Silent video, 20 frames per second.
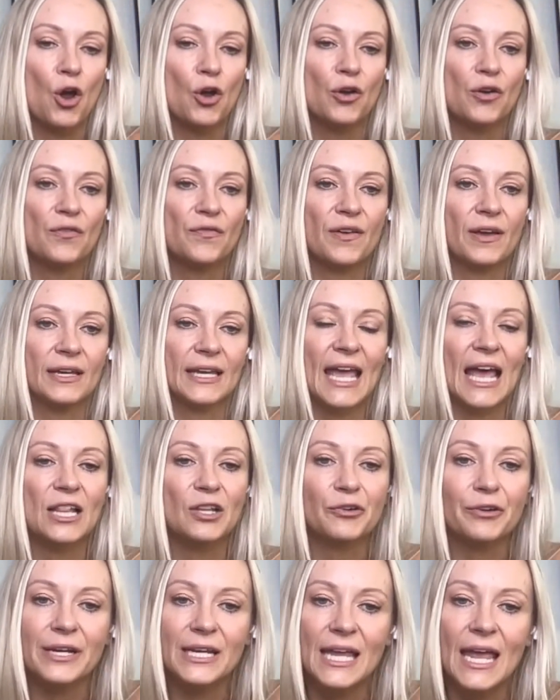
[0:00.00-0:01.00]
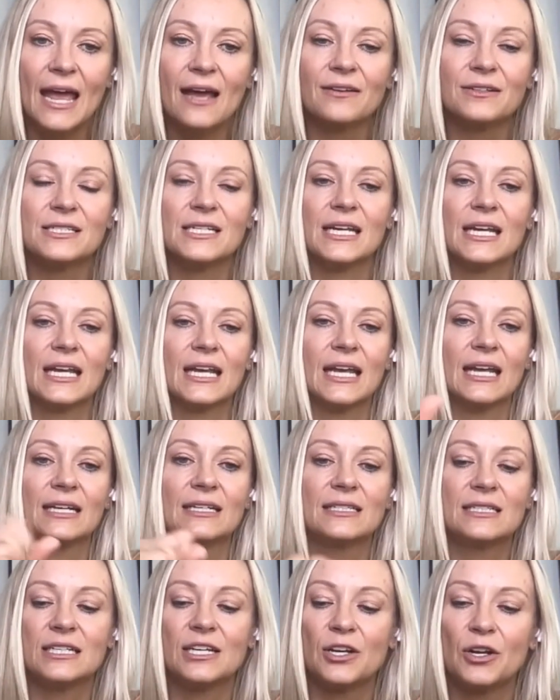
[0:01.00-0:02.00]
over calorie counting
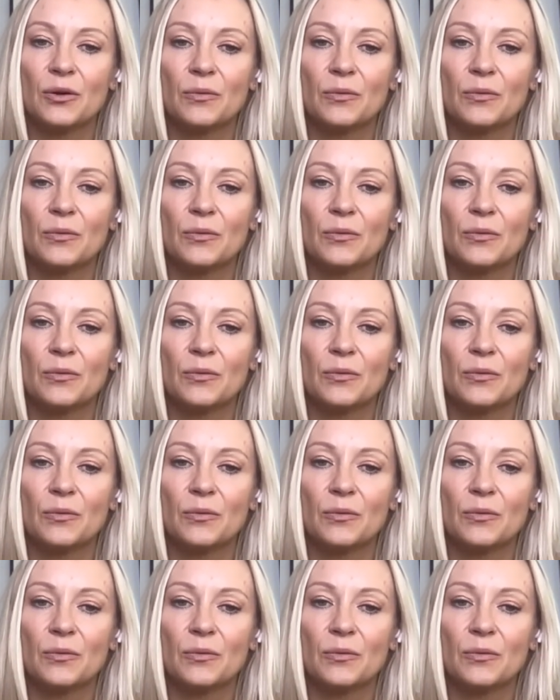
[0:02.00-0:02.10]
and,